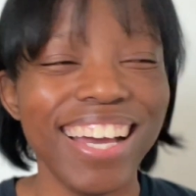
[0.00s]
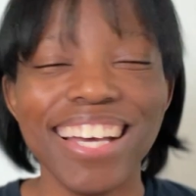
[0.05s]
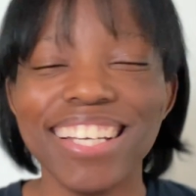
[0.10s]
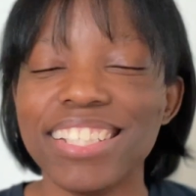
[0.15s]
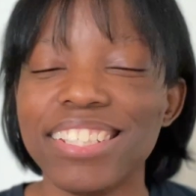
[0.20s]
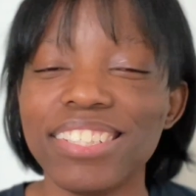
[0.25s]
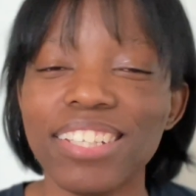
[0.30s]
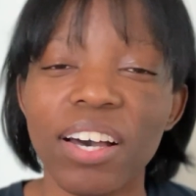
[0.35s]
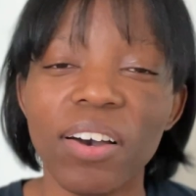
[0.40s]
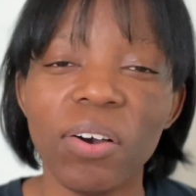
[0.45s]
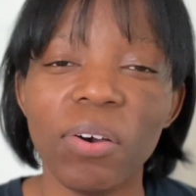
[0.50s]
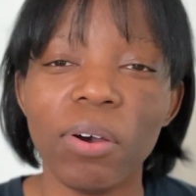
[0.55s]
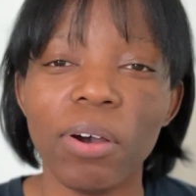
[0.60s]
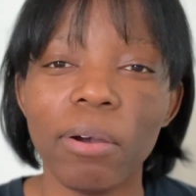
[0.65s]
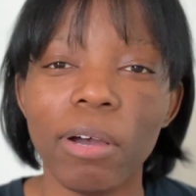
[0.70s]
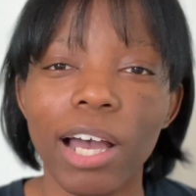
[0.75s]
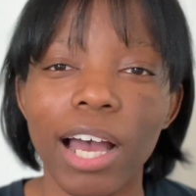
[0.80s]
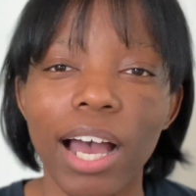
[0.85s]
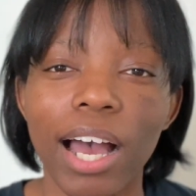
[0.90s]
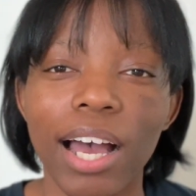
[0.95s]

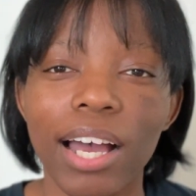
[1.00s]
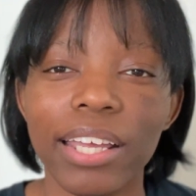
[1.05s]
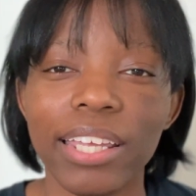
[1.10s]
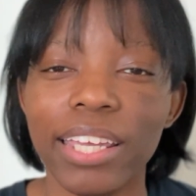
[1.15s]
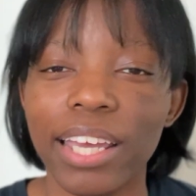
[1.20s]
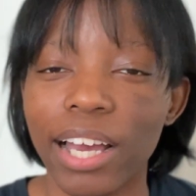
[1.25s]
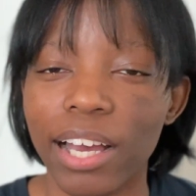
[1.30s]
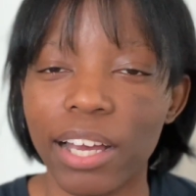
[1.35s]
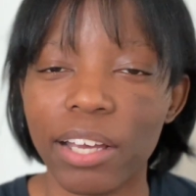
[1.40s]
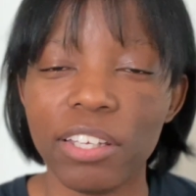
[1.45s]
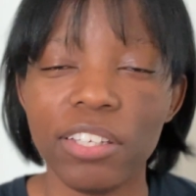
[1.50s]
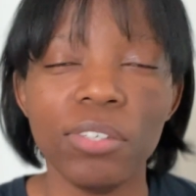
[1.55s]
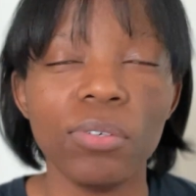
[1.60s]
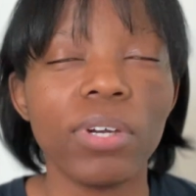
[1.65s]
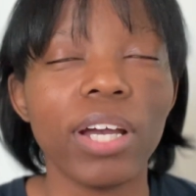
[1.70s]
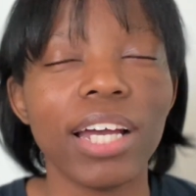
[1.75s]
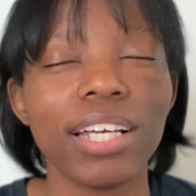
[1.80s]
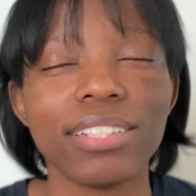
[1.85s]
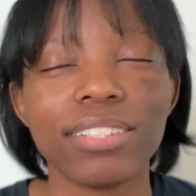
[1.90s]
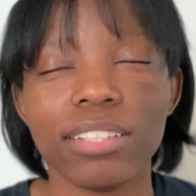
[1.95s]
so, yeah, you
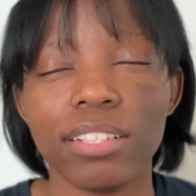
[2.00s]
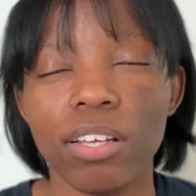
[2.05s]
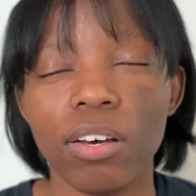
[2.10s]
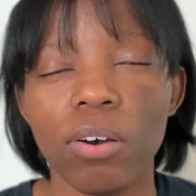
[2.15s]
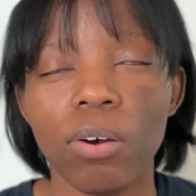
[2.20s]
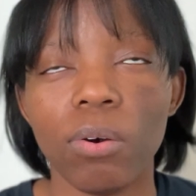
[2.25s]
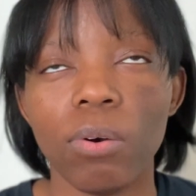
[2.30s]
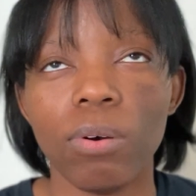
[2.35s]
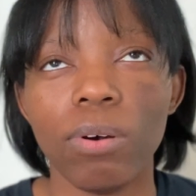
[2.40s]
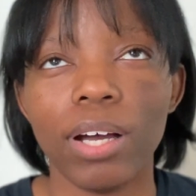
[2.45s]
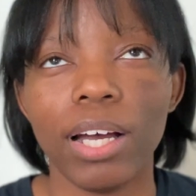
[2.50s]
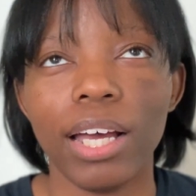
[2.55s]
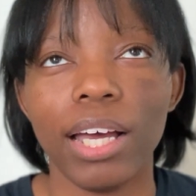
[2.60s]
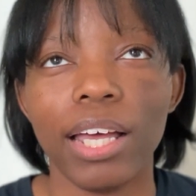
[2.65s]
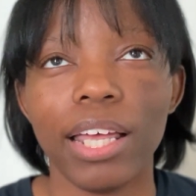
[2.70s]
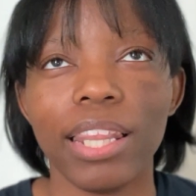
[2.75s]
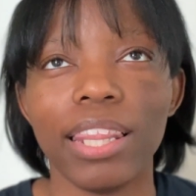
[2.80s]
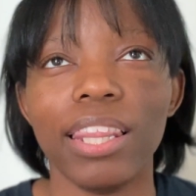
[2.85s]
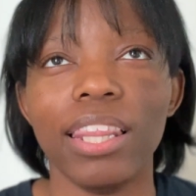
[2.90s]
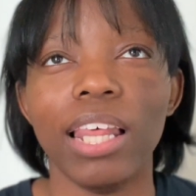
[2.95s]
guys know
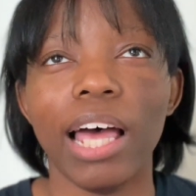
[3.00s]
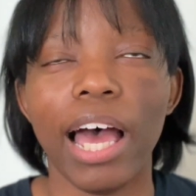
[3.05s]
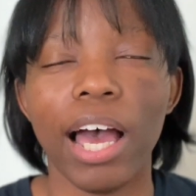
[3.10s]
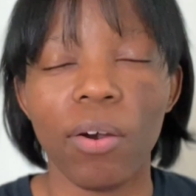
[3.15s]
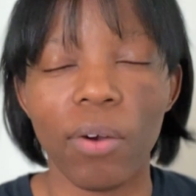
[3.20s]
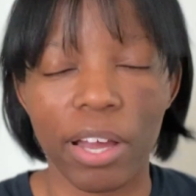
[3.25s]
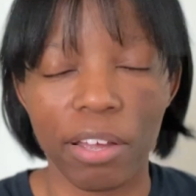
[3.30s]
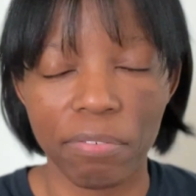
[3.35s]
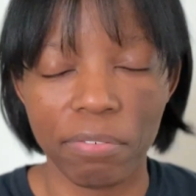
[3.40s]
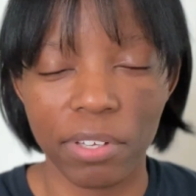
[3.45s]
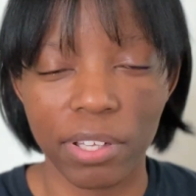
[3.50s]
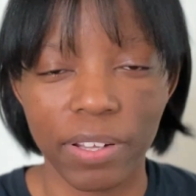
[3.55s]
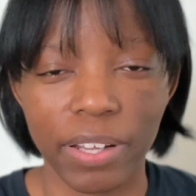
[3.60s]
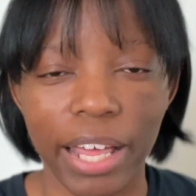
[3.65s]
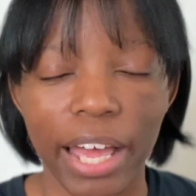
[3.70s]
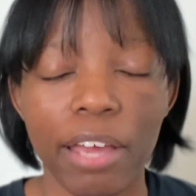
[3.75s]
how I feel.